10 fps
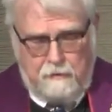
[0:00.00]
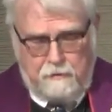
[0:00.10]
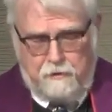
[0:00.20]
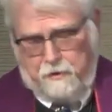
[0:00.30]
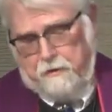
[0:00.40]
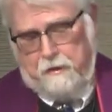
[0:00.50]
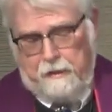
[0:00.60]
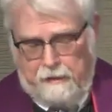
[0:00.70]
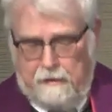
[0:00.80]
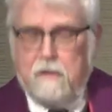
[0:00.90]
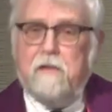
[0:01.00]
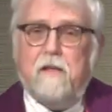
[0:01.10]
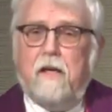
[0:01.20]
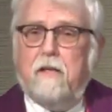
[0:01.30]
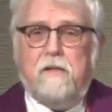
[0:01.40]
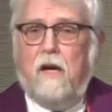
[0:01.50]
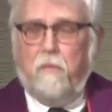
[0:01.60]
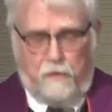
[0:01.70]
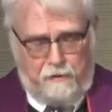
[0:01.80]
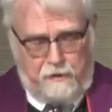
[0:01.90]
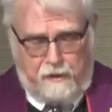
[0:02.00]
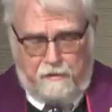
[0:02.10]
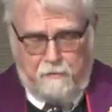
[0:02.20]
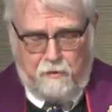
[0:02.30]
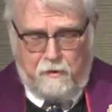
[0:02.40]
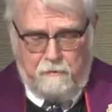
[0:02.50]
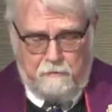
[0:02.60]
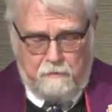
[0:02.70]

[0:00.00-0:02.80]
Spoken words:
to turn it in and say it's not worth it anymore.